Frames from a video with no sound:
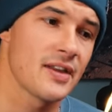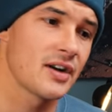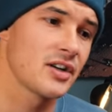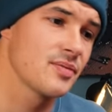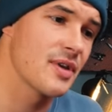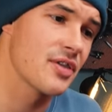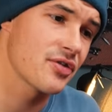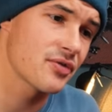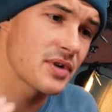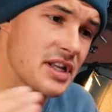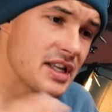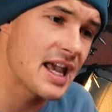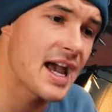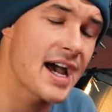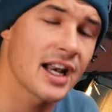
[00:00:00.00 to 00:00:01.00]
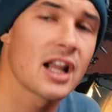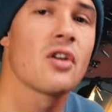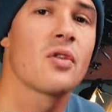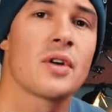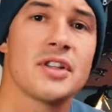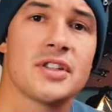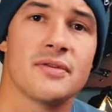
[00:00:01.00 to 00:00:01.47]
there has been three
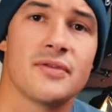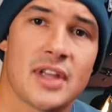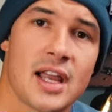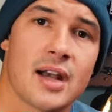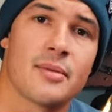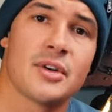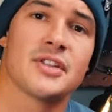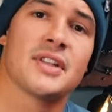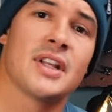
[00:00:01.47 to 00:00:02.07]
categories of cameras